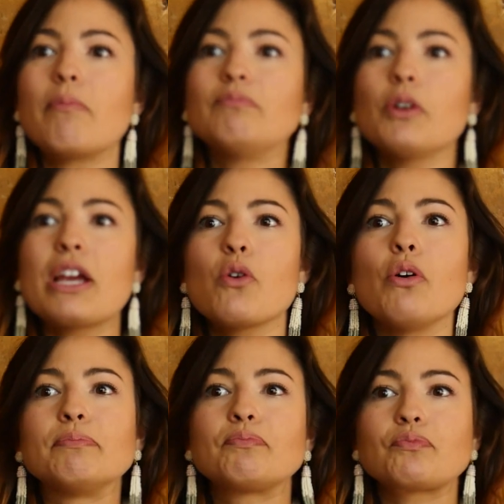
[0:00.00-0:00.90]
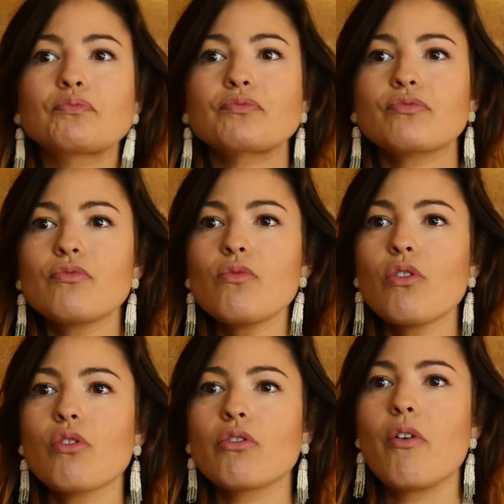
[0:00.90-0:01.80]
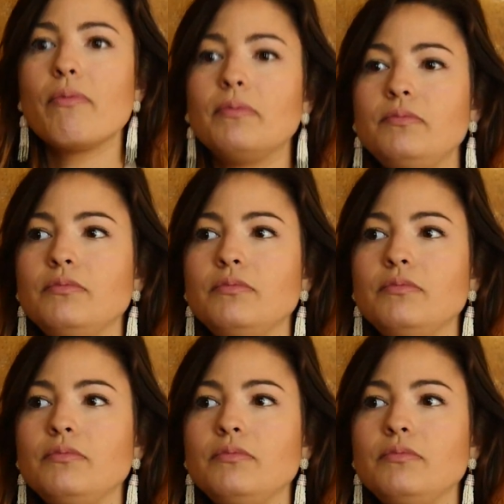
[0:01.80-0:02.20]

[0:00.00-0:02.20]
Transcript: like okay, cool. what you liked about it.